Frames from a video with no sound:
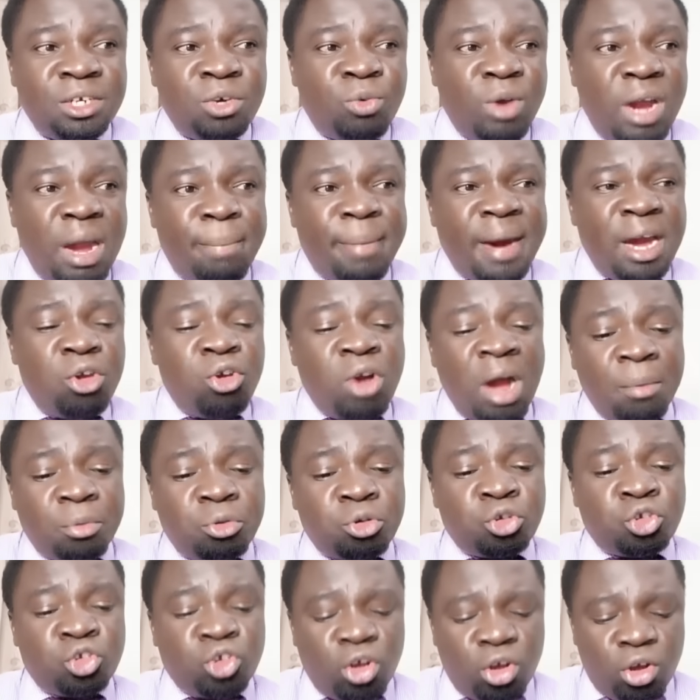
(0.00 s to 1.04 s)
whereby you have
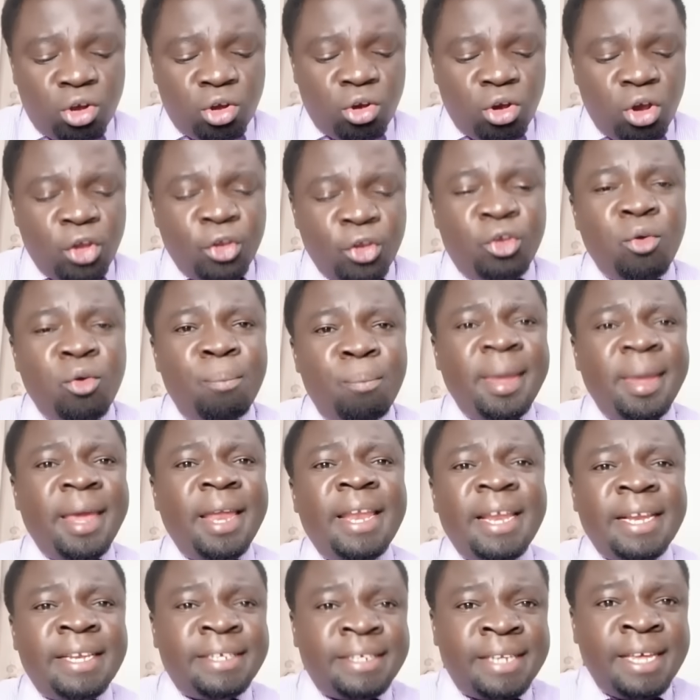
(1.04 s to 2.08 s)
to show
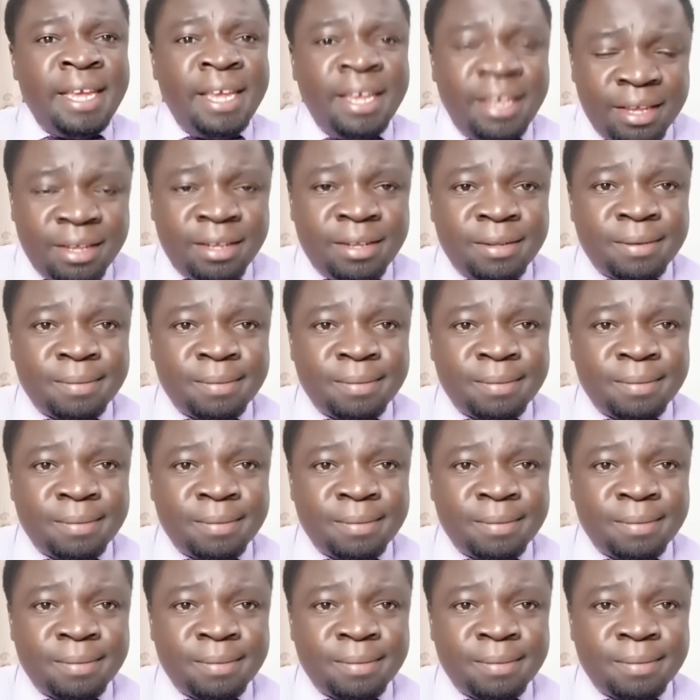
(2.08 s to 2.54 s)
humility.